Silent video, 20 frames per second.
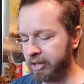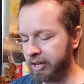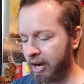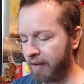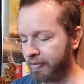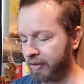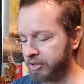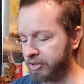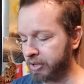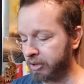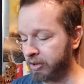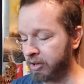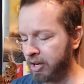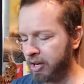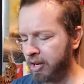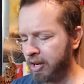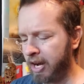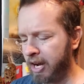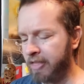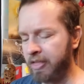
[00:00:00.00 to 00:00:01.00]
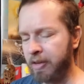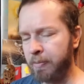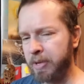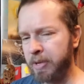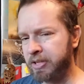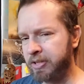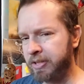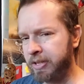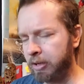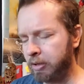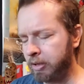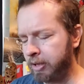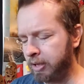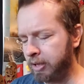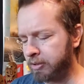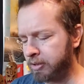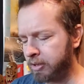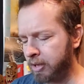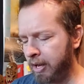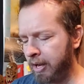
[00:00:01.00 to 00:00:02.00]
officer, and the
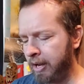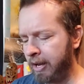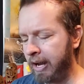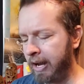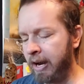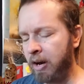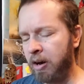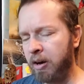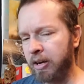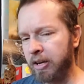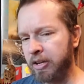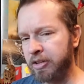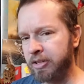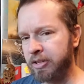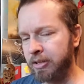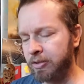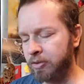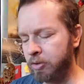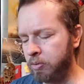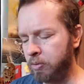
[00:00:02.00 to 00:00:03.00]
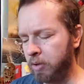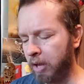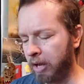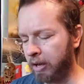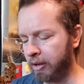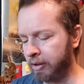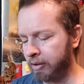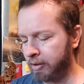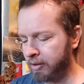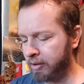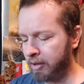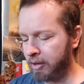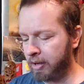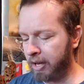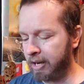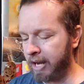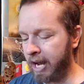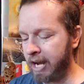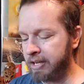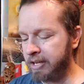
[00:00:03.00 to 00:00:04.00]
mysterious Hera Syndulla,
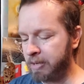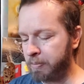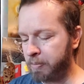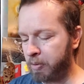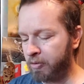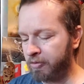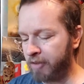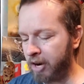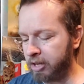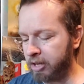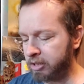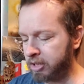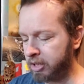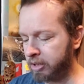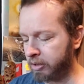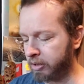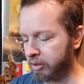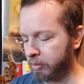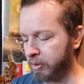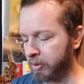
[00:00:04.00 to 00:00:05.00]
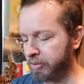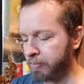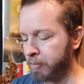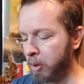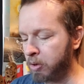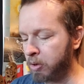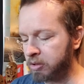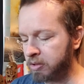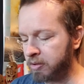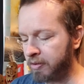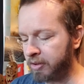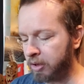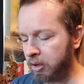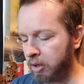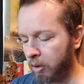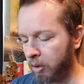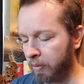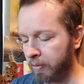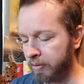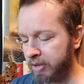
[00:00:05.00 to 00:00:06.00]
an agent provocateur with motives of her
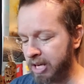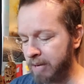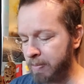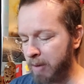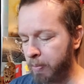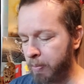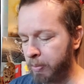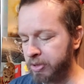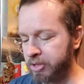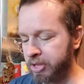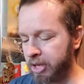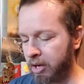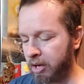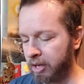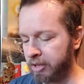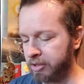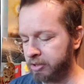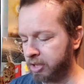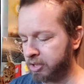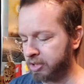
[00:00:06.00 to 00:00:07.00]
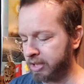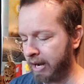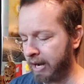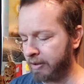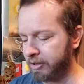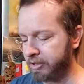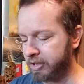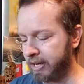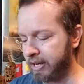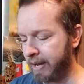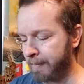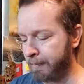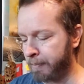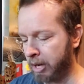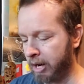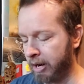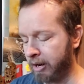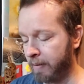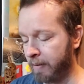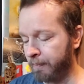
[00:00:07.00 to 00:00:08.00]
own, team up with Jarrus to challenge the
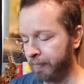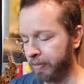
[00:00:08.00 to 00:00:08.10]
Empire.